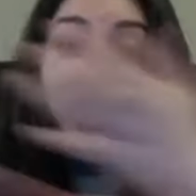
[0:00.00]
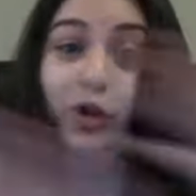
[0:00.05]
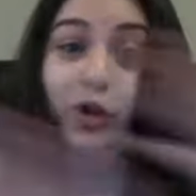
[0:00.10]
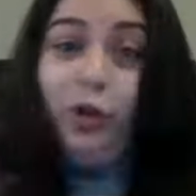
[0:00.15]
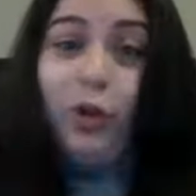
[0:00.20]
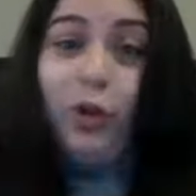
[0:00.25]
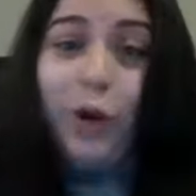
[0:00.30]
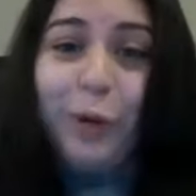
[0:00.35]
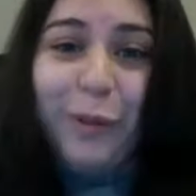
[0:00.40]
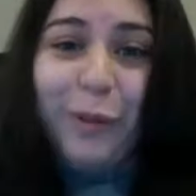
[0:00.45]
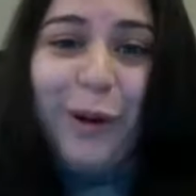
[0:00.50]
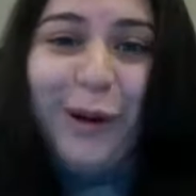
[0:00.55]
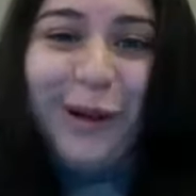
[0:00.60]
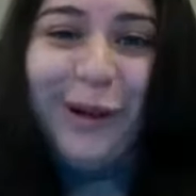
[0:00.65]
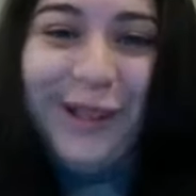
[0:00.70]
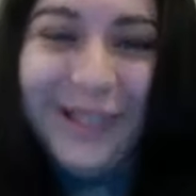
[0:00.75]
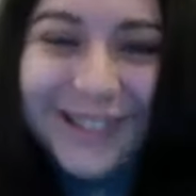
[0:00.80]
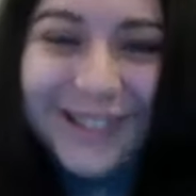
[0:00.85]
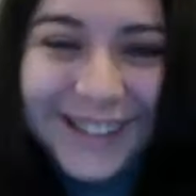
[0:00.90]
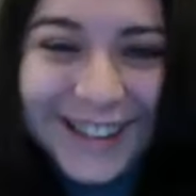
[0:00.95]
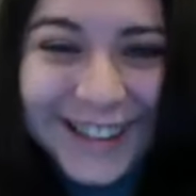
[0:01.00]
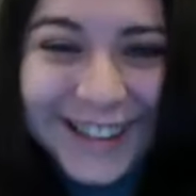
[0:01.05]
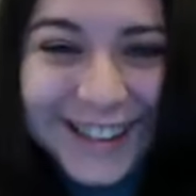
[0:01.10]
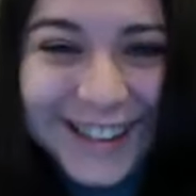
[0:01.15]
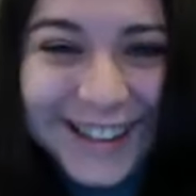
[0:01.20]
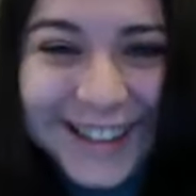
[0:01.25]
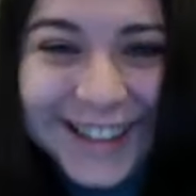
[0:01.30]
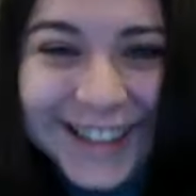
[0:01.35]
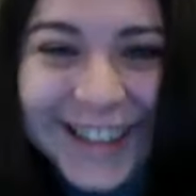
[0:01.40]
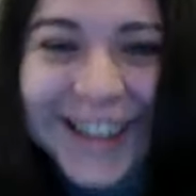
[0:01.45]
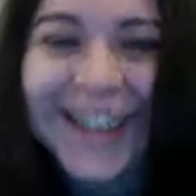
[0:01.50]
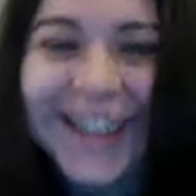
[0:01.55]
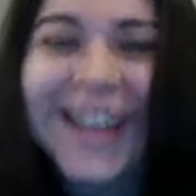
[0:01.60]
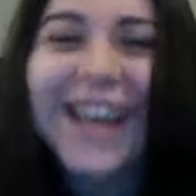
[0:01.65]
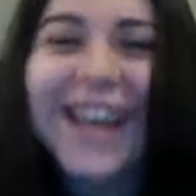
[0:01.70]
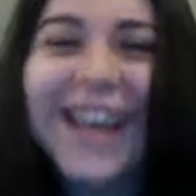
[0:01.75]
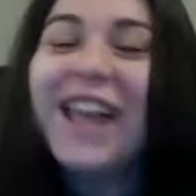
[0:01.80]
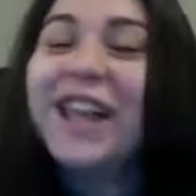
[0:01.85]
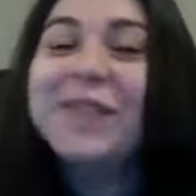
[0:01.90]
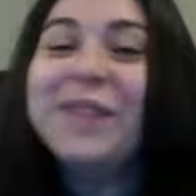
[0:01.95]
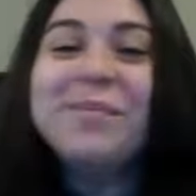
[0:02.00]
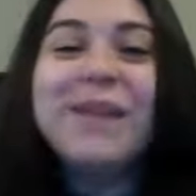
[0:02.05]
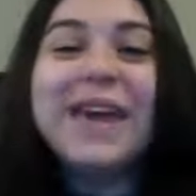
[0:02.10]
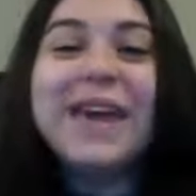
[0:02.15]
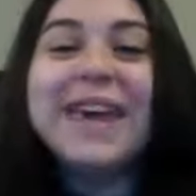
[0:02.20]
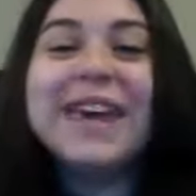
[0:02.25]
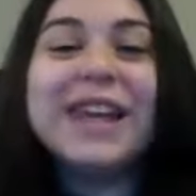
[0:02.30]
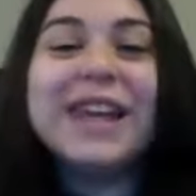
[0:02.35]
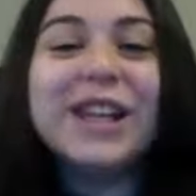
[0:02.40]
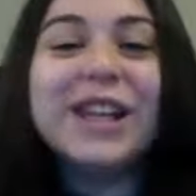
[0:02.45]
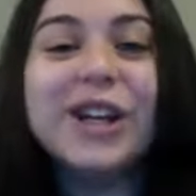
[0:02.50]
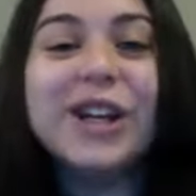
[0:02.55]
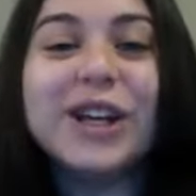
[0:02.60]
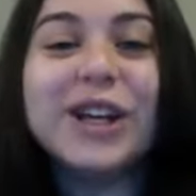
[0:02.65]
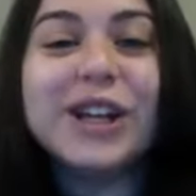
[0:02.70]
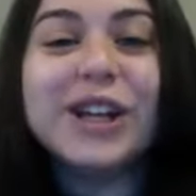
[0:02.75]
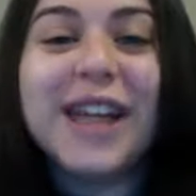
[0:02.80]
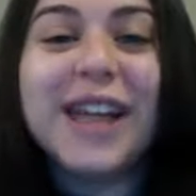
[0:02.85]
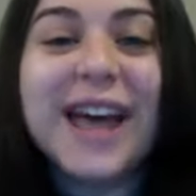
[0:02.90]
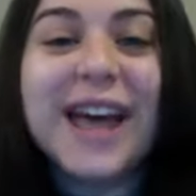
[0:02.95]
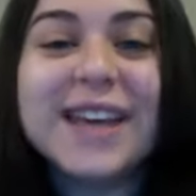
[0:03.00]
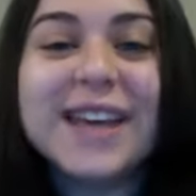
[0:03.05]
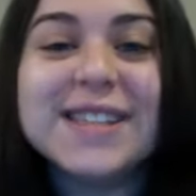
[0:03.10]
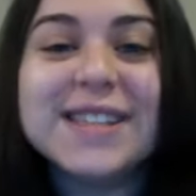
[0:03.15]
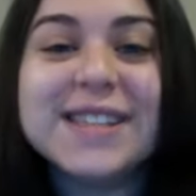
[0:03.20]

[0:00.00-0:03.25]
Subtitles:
normal, make it look like